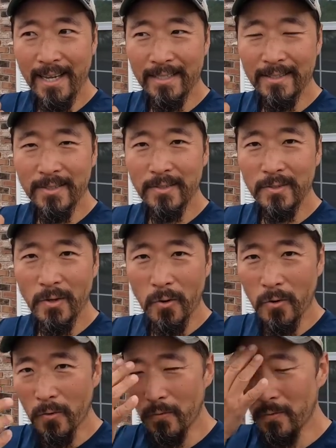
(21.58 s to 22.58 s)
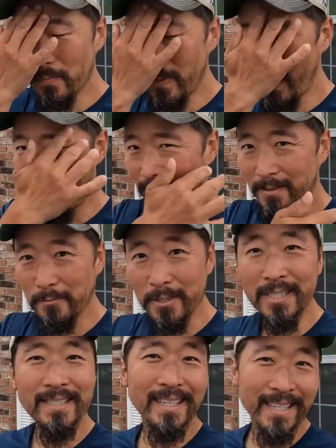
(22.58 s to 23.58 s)
and stove back,
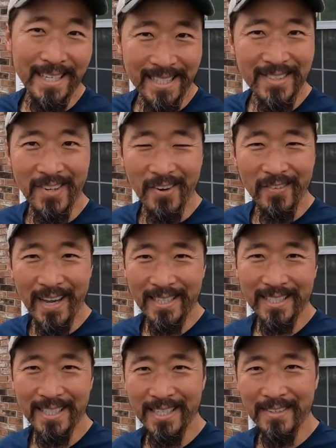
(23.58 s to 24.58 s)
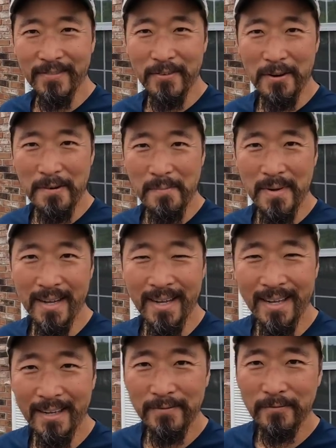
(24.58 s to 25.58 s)
which is Nikki's stove actually from
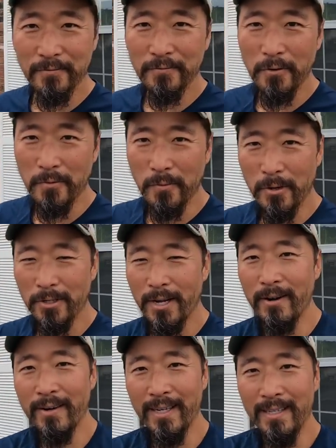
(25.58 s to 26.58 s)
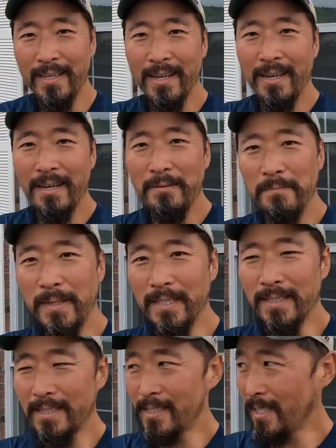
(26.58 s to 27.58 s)
uh, Front Royal area.
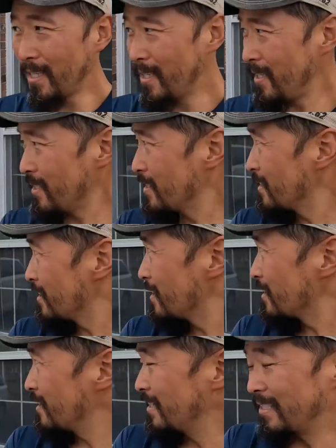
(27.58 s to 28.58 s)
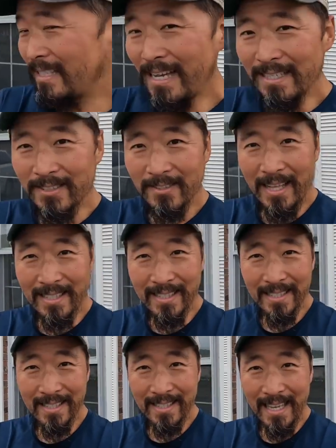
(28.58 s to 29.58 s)
But uh, yeah, so
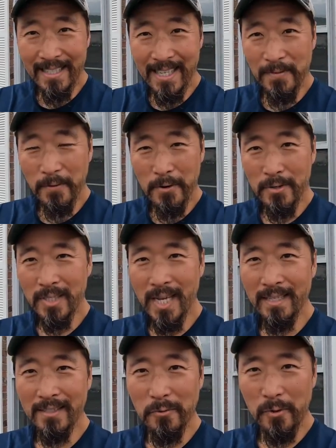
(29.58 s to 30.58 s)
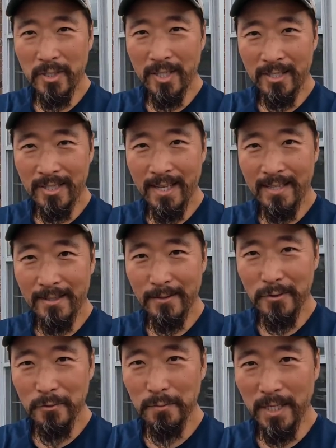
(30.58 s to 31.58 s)
that's that's it for her tent. So we're stuck together
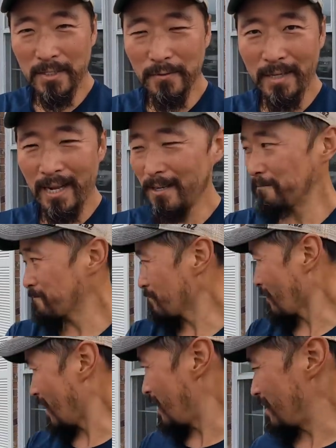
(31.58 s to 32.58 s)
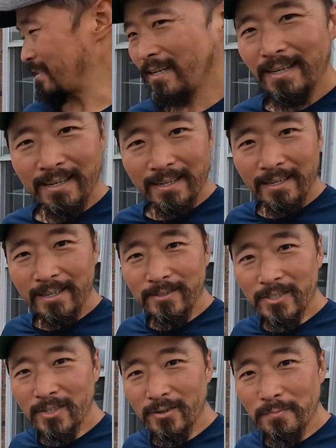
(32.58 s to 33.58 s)
in duplex for now. And
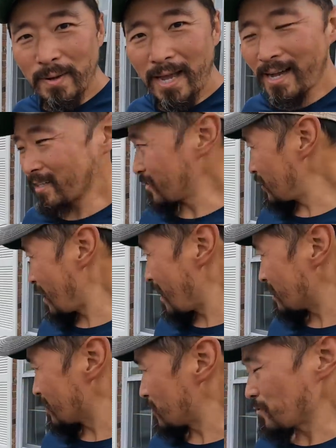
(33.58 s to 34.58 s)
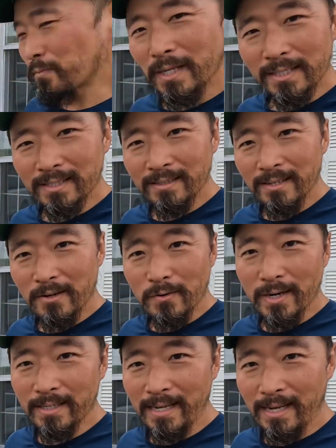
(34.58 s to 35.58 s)
here's her pack. She has a duplex in there
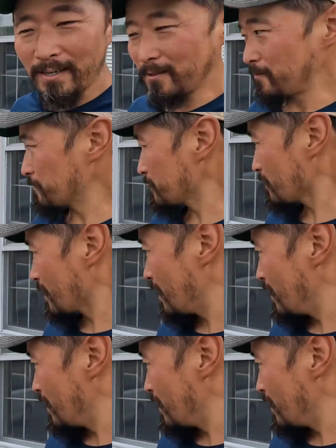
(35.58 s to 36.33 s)
right now.